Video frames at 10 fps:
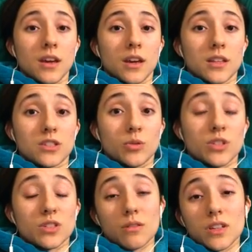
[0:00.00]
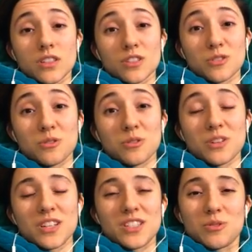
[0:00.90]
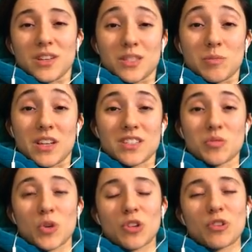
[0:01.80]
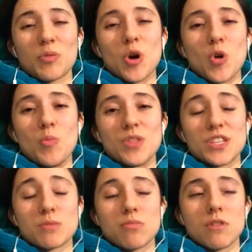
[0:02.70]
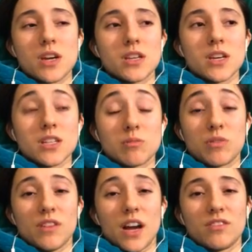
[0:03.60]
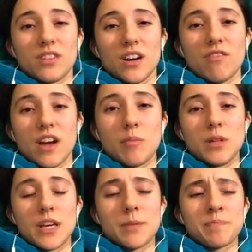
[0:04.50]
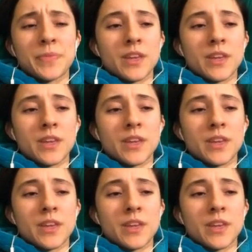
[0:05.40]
And so he's going to school and doing his best to work from home at this point to provide for our family.